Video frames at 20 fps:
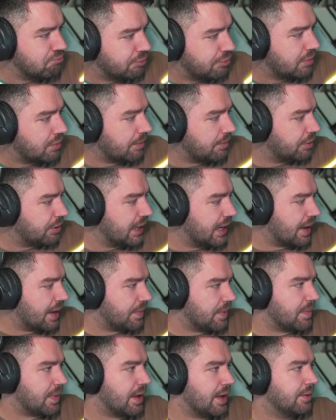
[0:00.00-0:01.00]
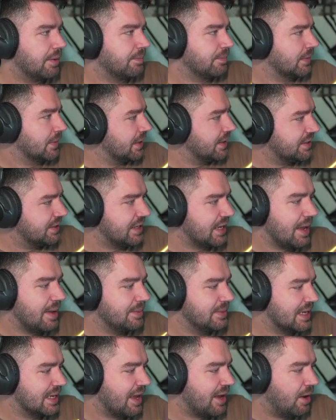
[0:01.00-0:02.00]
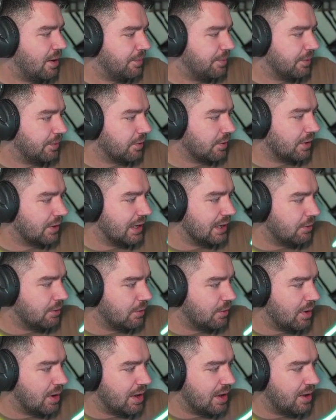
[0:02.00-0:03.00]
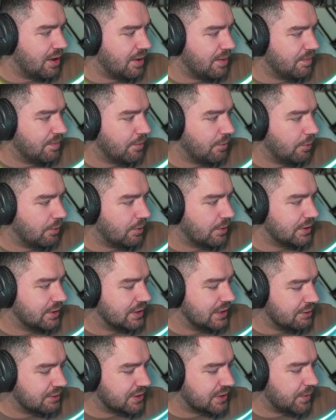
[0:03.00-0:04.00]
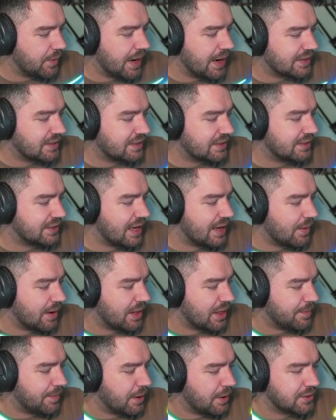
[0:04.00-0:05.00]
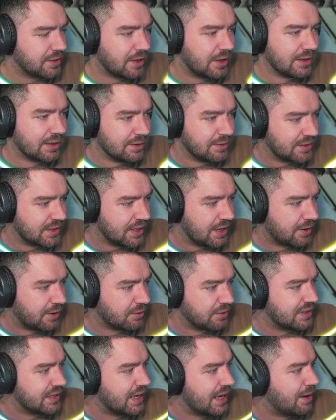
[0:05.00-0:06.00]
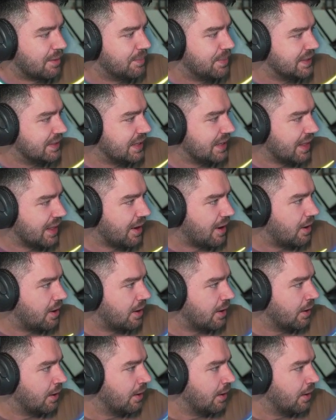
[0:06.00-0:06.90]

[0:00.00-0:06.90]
I'm pretty happy about it. Same setup. We've got little squares to say where the boats are, a little circle to see how busy they are.